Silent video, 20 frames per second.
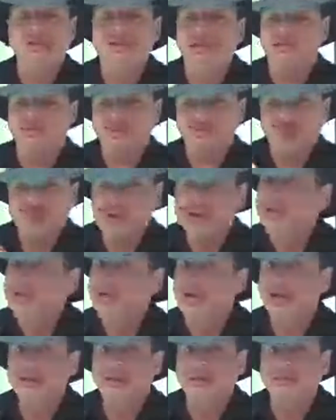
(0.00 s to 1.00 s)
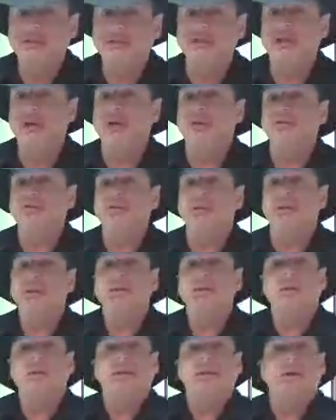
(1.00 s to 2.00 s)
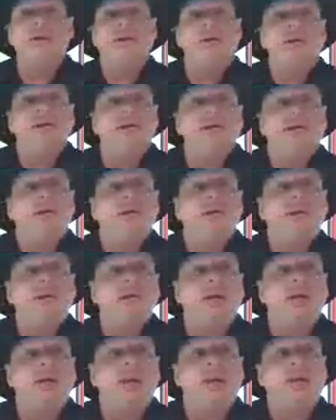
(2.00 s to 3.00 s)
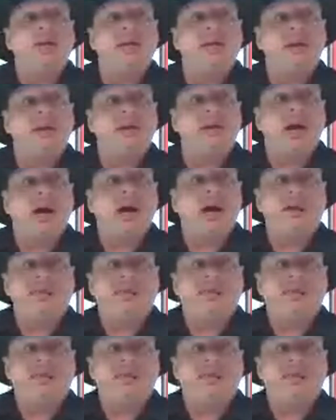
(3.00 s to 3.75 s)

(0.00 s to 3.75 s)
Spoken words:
They bring it on themselves. And I've